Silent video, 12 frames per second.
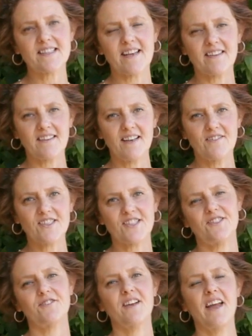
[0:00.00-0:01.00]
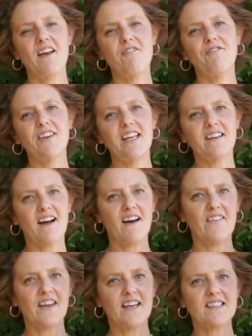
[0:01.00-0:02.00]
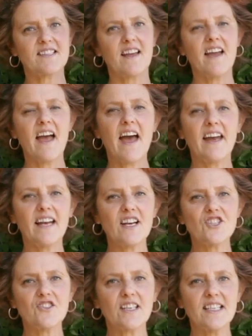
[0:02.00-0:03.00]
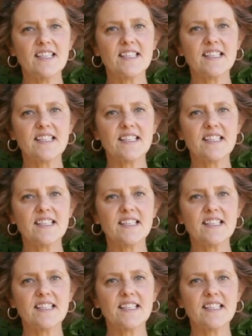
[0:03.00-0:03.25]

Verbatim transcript: They love to feed on this. And as you can